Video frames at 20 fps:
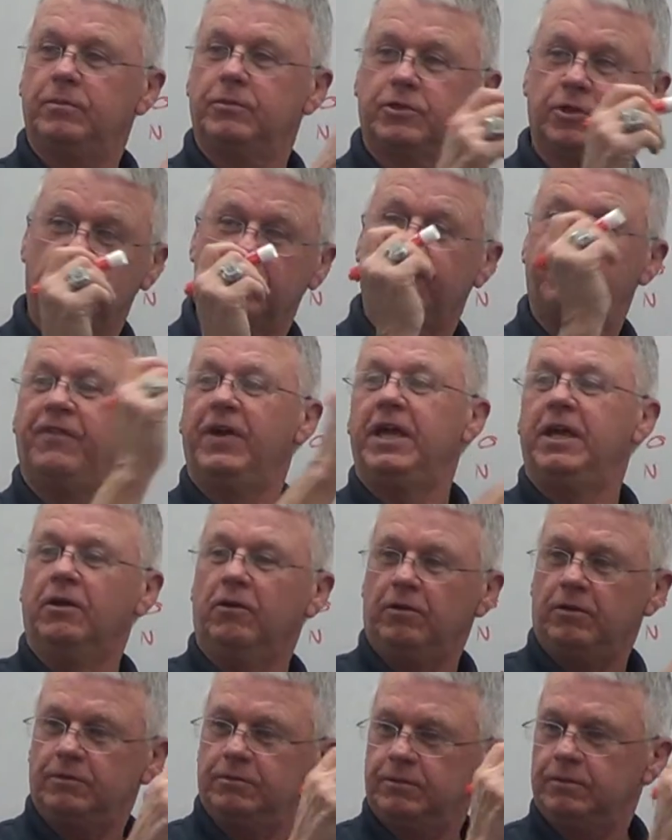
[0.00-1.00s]
the
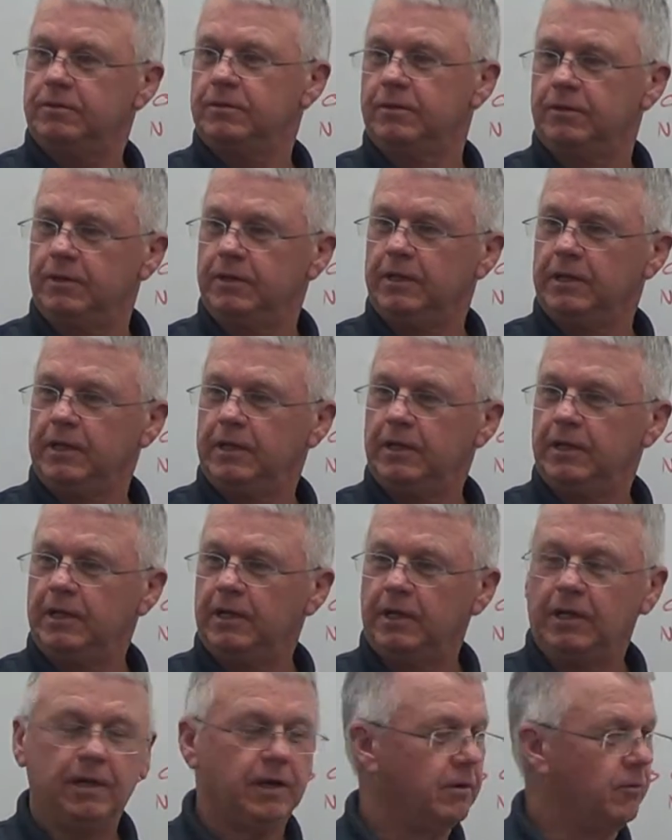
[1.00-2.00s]
field.
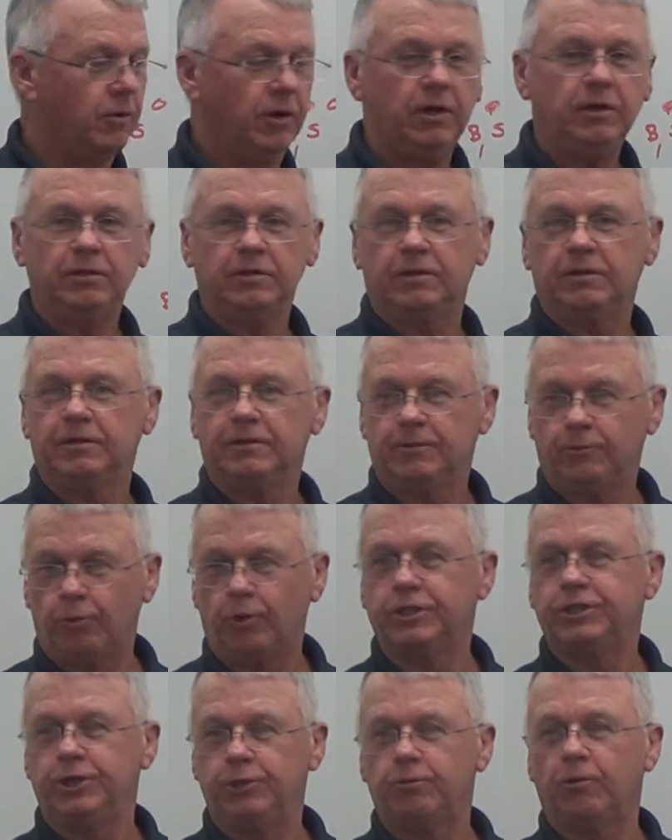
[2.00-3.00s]
Well,
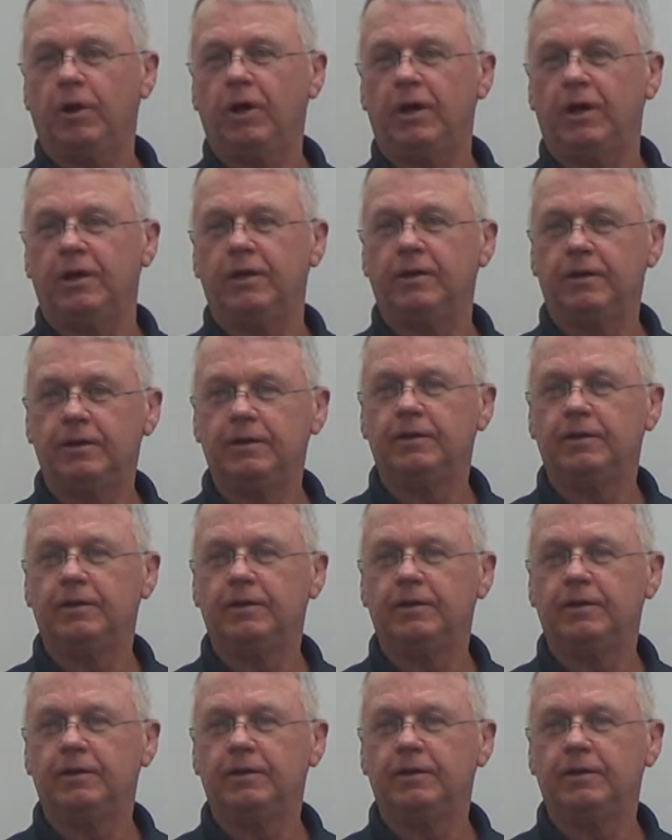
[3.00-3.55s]
where'd you run?